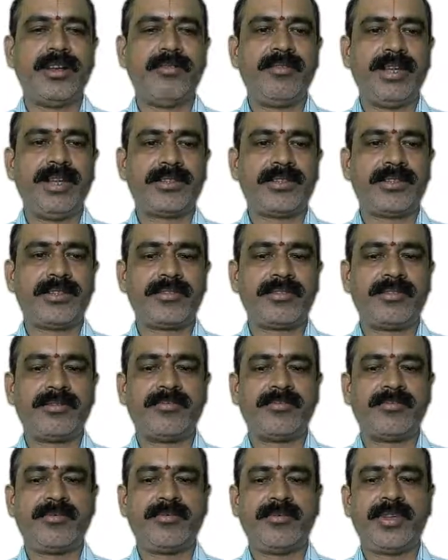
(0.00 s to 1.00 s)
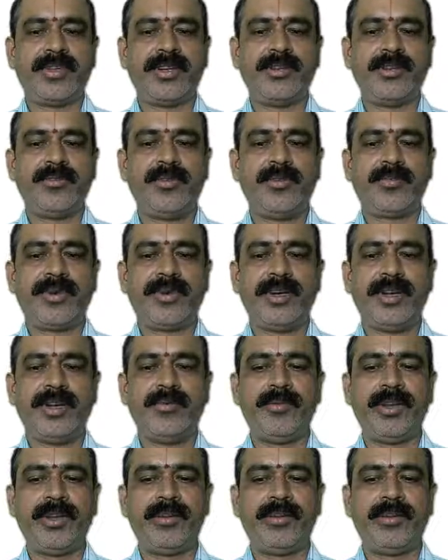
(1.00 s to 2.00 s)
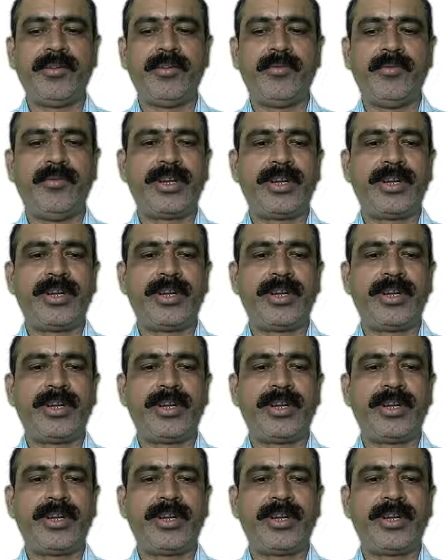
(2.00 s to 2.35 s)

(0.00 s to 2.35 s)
always, that you know pretty well.